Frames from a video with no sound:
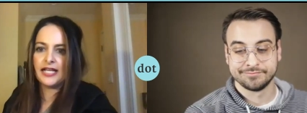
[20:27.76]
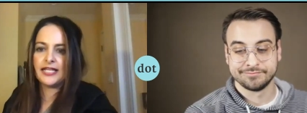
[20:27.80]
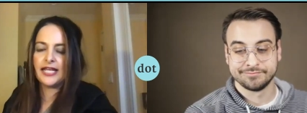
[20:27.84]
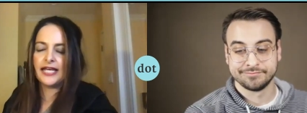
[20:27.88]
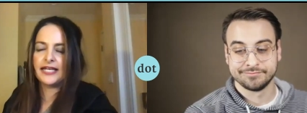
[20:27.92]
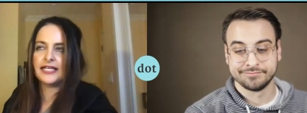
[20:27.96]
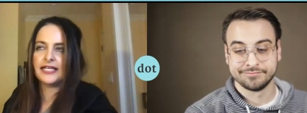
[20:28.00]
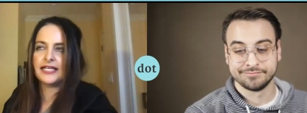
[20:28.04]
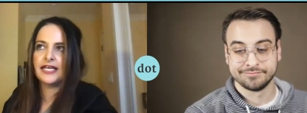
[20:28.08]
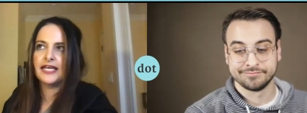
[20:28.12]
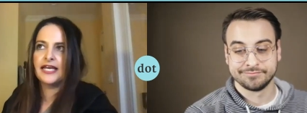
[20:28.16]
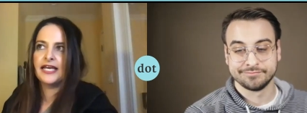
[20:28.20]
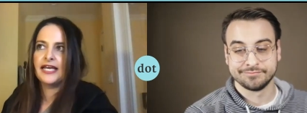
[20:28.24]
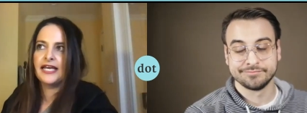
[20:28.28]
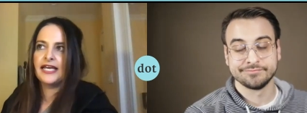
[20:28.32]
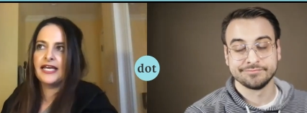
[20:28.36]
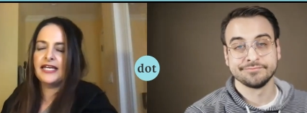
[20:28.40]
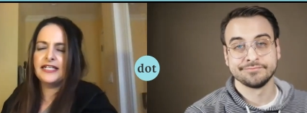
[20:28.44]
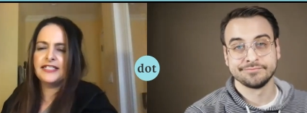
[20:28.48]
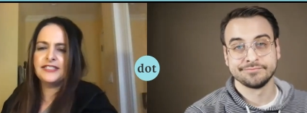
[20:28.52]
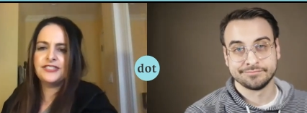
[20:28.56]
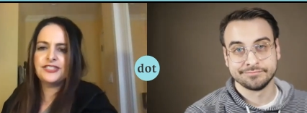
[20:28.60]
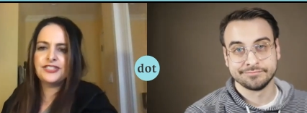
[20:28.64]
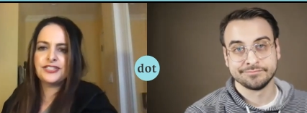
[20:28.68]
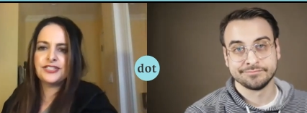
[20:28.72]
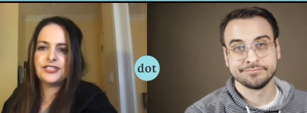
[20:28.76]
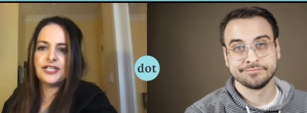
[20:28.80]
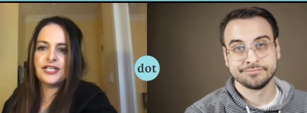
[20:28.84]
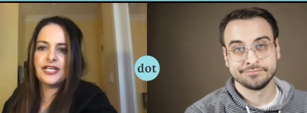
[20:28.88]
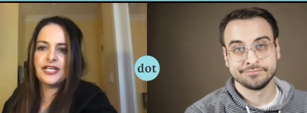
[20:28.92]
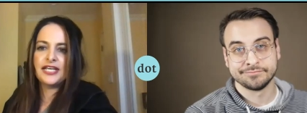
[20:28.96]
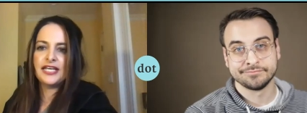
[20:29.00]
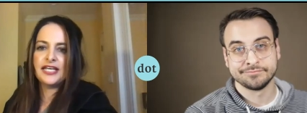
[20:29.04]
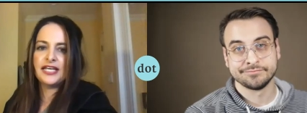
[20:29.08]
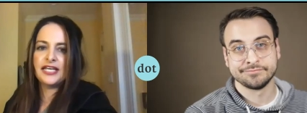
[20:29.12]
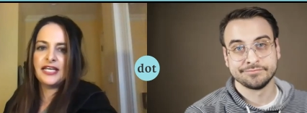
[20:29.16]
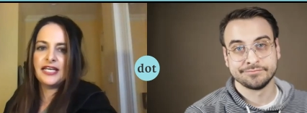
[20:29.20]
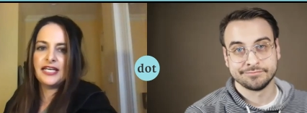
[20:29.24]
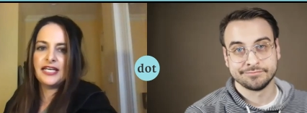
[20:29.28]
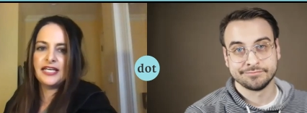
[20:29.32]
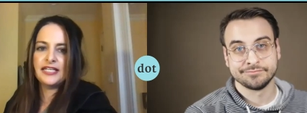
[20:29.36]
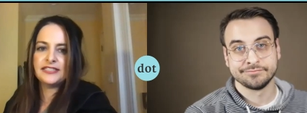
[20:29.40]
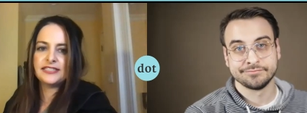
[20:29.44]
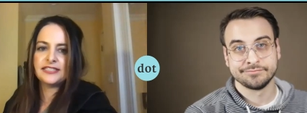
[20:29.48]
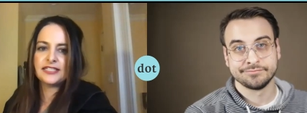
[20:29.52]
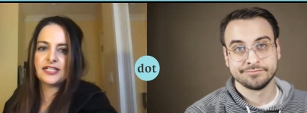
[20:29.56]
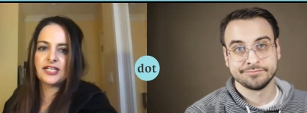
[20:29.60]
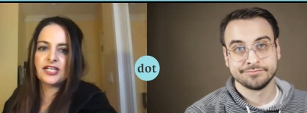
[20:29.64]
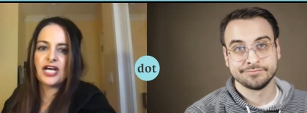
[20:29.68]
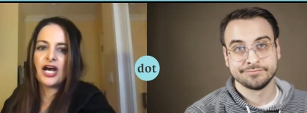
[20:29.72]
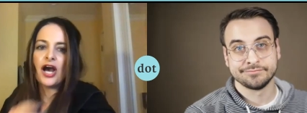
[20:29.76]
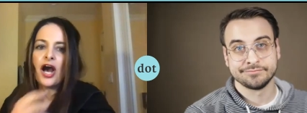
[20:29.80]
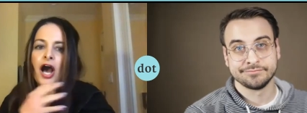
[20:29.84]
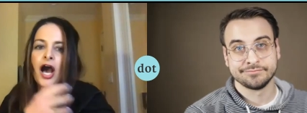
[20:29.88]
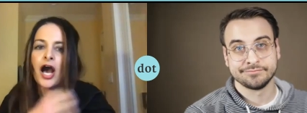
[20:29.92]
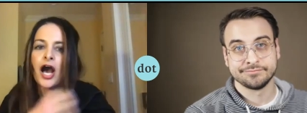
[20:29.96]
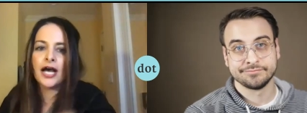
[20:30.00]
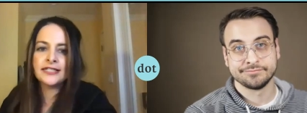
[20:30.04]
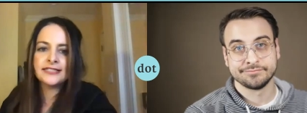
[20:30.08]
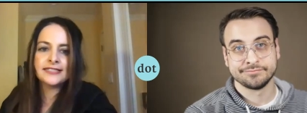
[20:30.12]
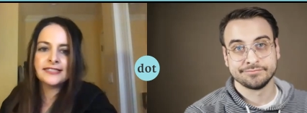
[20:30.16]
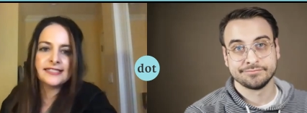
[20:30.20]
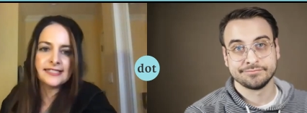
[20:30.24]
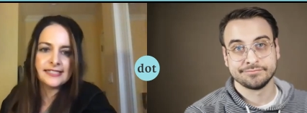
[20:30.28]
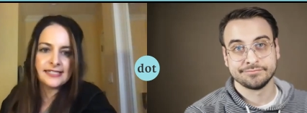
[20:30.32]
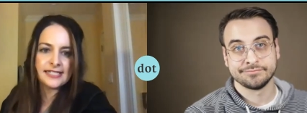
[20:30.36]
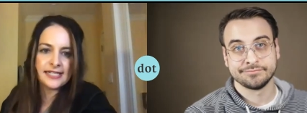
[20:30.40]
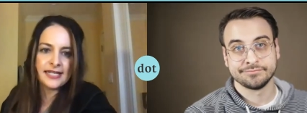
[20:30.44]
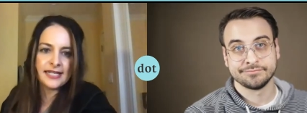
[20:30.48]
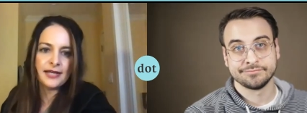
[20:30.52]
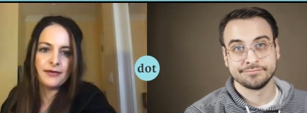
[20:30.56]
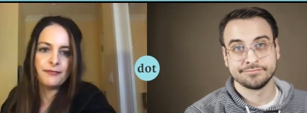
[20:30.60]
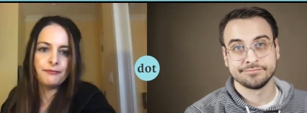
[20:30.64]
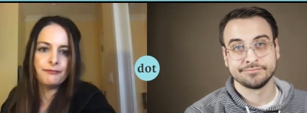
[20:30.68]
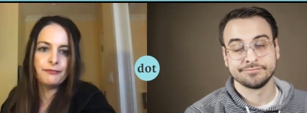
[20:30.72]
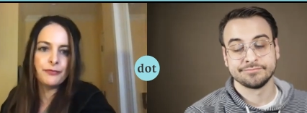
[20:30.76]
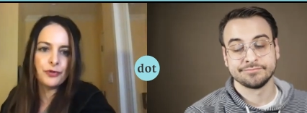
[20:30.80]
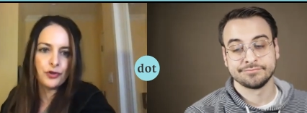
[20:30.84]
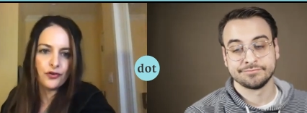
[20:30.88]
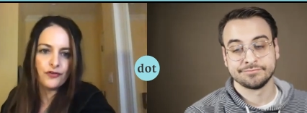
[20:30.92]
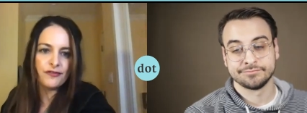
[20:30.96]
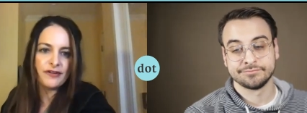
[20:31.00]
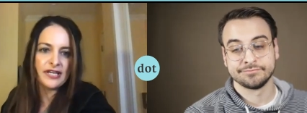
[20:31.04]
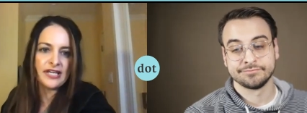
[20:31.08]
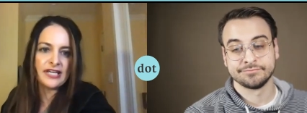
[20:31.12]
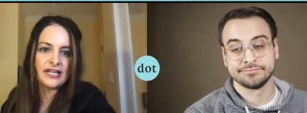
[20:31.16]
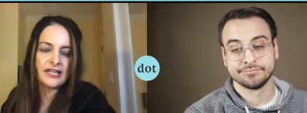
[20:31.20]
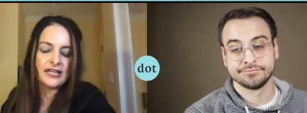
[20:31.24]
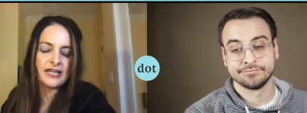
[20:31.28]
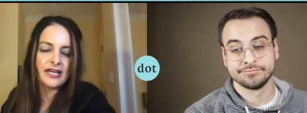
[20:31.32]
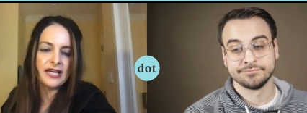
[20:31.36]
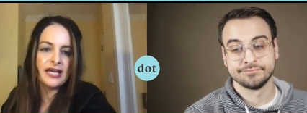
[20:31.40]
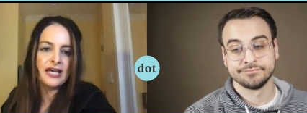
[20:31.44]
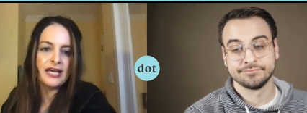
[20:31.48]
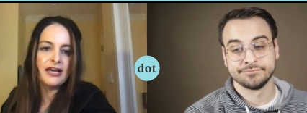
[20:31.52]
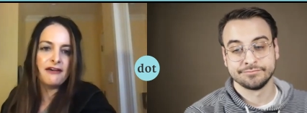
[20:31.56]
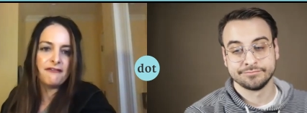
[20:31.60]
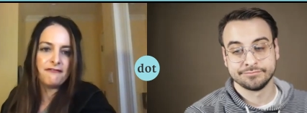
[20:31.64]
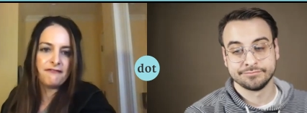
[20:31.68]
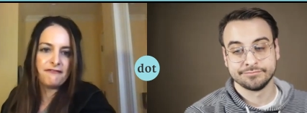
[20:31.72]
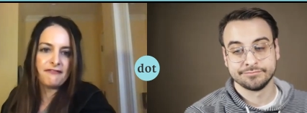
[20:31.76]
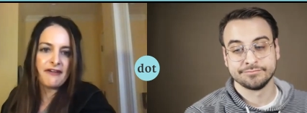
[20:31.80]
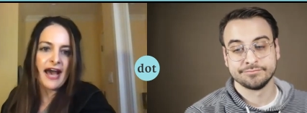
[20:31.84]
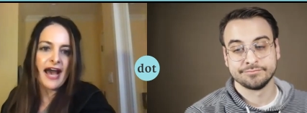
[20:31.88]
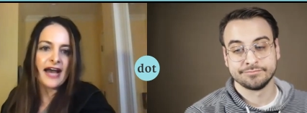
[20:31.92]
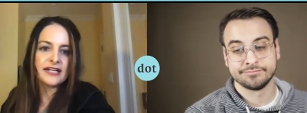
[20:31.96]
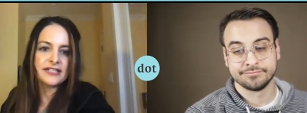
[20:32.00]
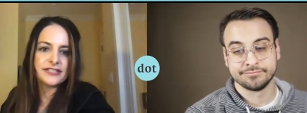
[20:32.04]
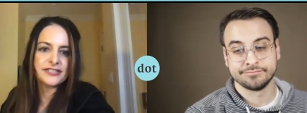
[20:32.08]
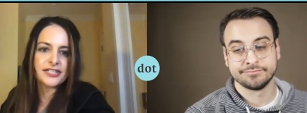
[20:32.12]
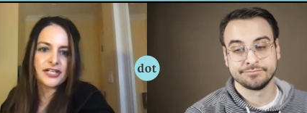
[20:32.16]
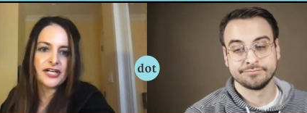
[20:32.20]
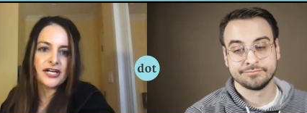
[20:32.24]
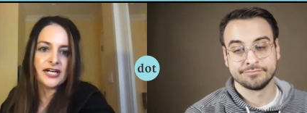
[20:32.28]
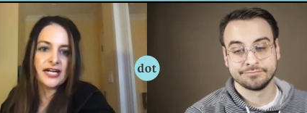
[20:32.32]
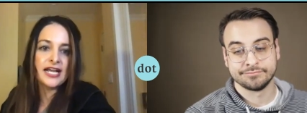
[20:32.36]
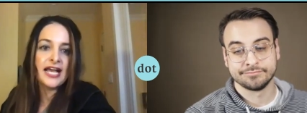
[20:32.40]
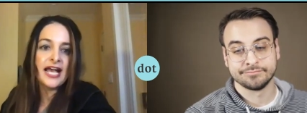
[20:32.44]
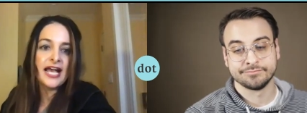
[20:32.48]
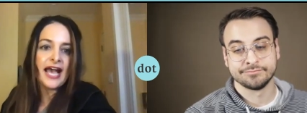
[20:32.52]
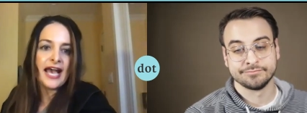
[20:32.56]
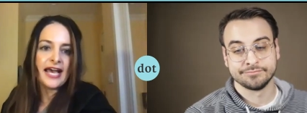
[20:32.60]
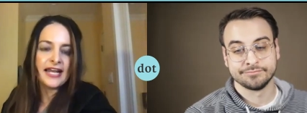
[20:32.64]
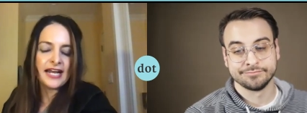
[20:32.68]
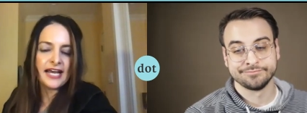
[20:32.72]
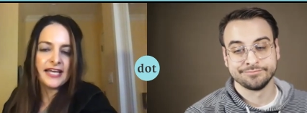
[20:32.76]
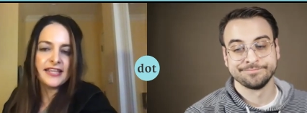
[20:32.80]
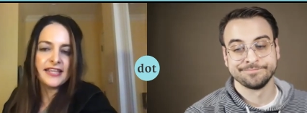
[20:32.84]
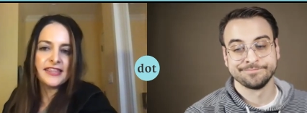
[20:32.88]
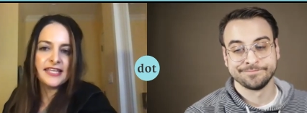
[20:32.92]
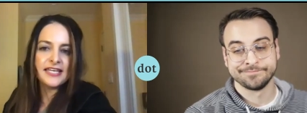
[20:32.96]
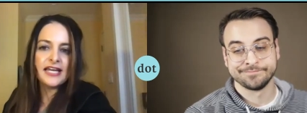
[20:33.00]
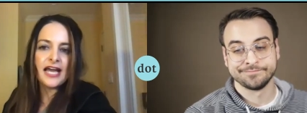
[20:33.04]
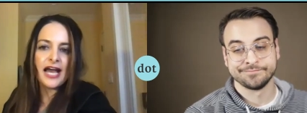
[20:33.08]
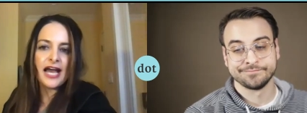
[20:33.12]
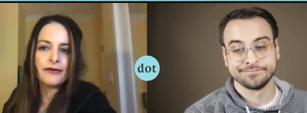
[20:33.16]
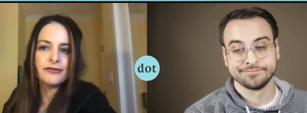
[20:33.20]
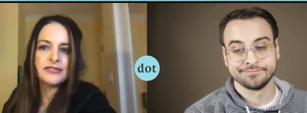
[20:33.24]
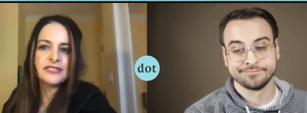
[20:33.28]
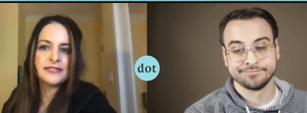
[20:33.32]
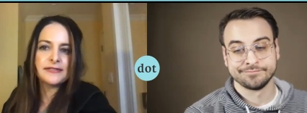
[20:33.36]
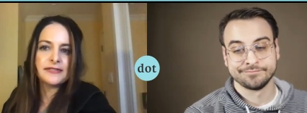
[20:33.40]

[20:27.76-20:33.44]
Speaker 1: like it is it, it's a constant moving factor. And I think I was